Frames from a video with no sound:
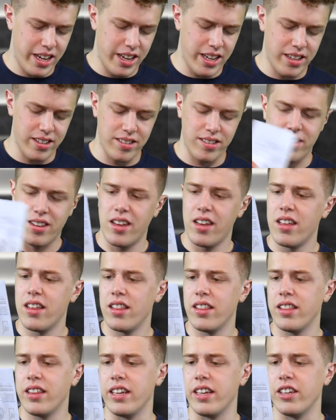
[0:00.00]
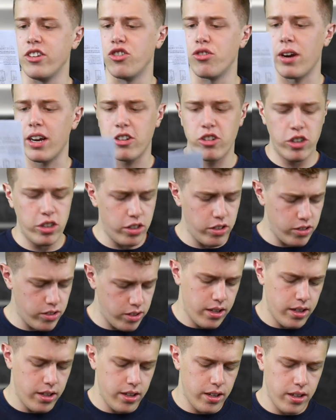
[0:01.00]
is the
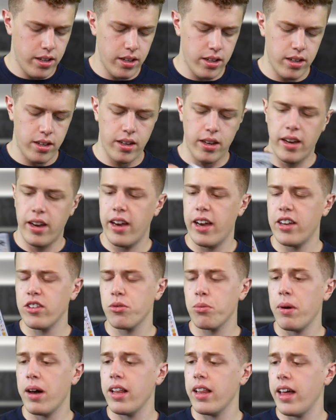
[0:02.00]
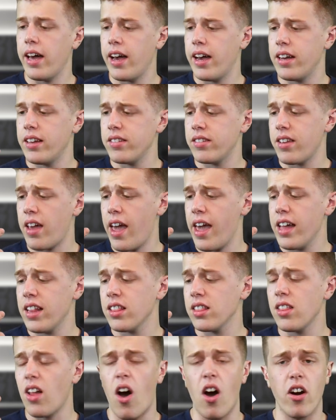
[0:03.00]
directions, as well as a
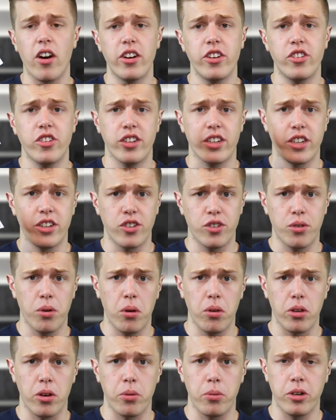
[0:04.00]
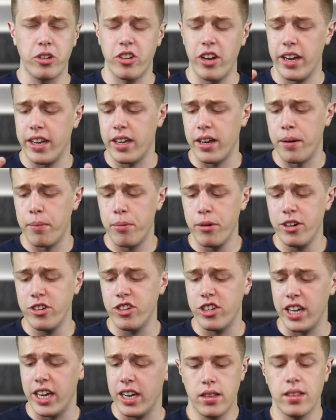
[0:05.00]
large controller, which I can
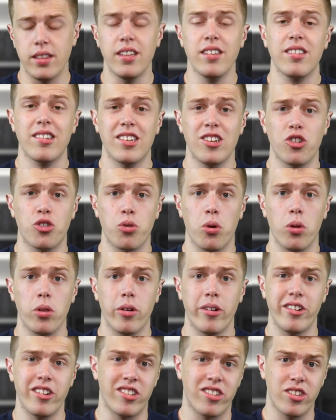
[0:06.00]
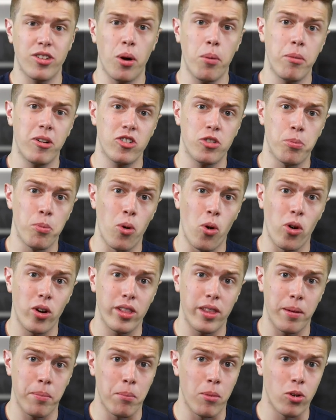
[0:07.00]
appreciate. This controller is so much more
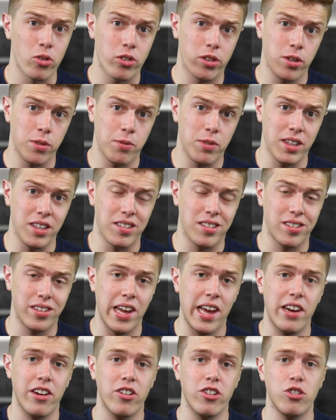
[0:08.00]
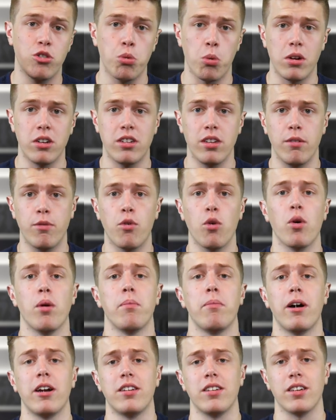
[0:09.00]
than most of the standard 24
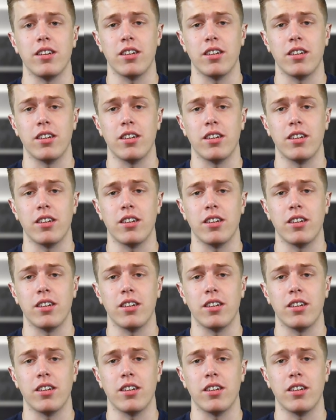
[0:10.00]
button